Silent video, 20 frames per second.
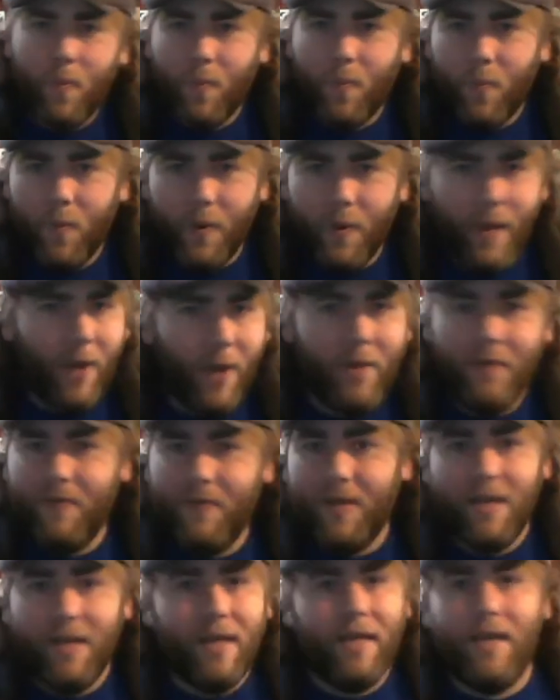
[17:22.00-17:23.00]
without
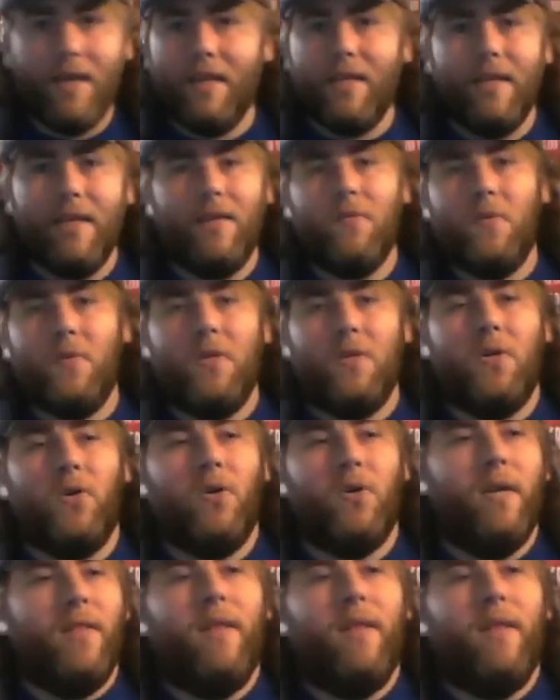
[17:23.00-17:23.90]
even getting anything in return.